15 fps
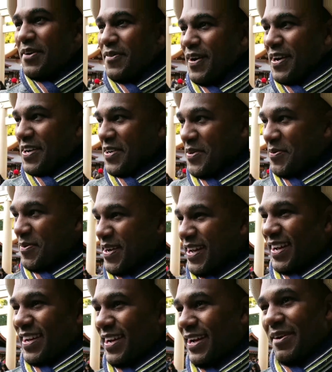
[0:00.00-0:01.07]
Why are you
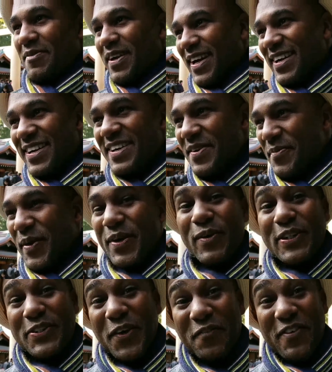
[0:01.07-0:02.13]
black? And I'm like, but it
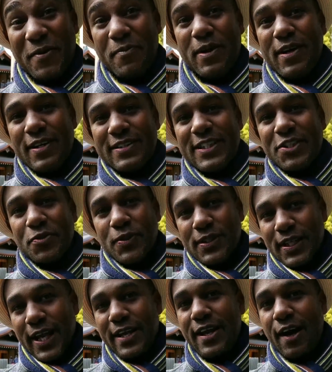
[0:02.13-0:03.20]
was so funny because this was
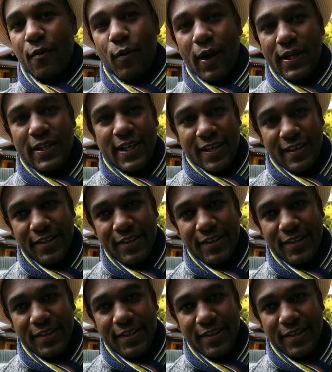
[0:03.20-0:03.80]
like not one kid.